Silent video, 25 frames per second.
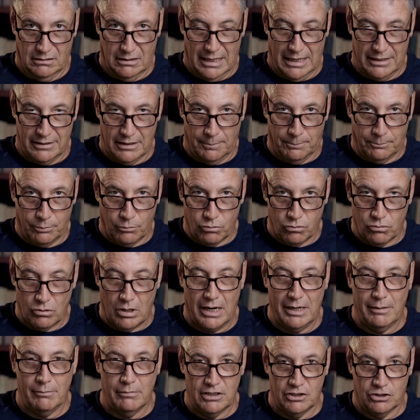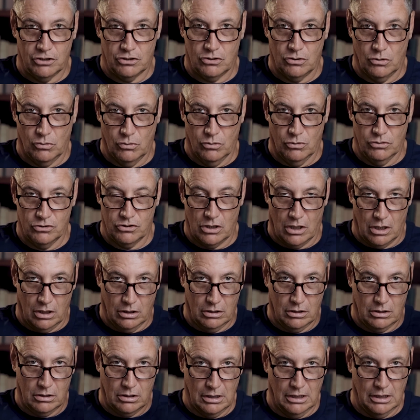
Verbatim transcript: And the primary stores are